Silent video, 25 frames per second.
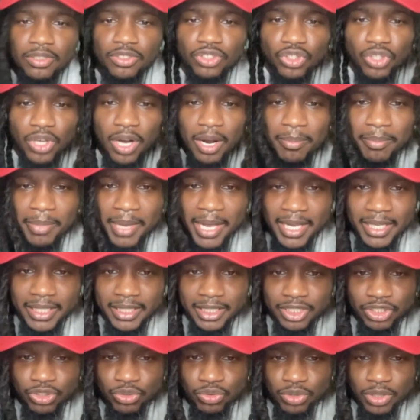Drop back
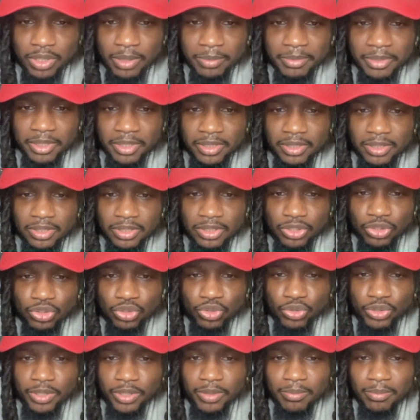disruptor,
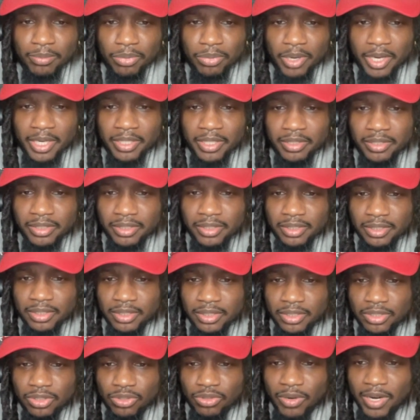grip breaker,
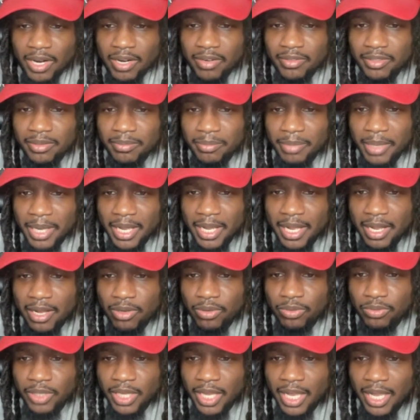ground and
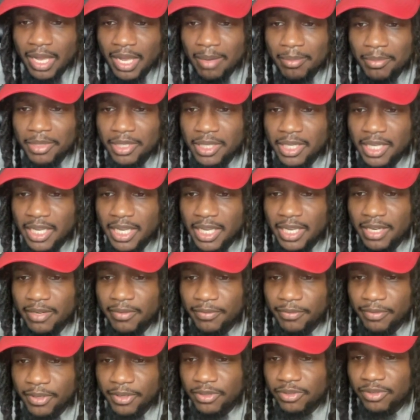pound, hammer, head
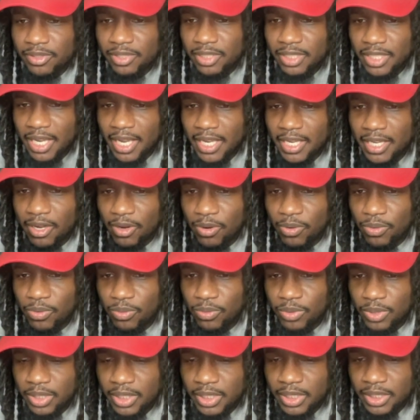first, K O,
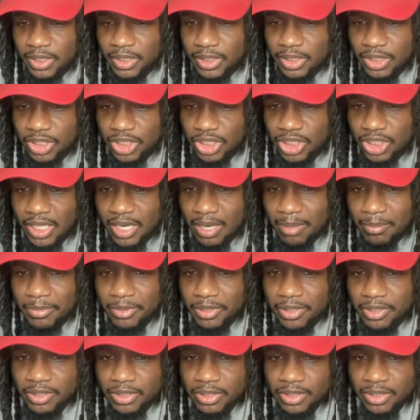
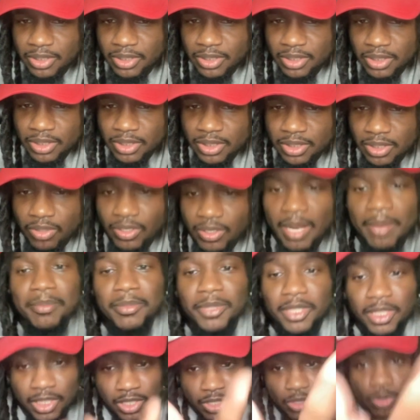jammer. Oh, that
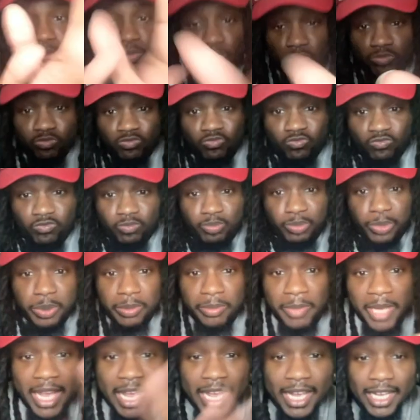means he gonna put
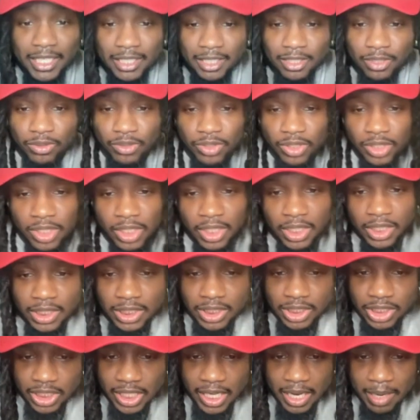hands on you.
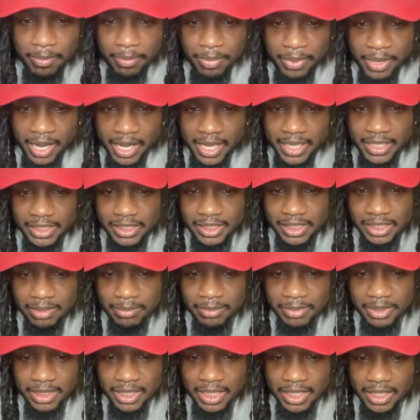Jackpot,
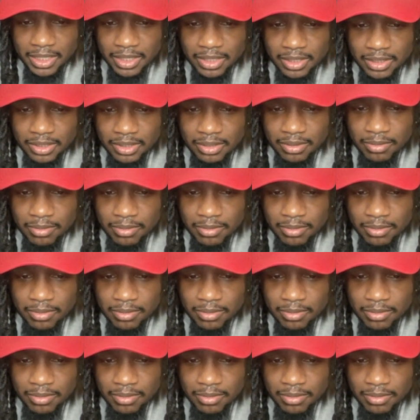intimidator,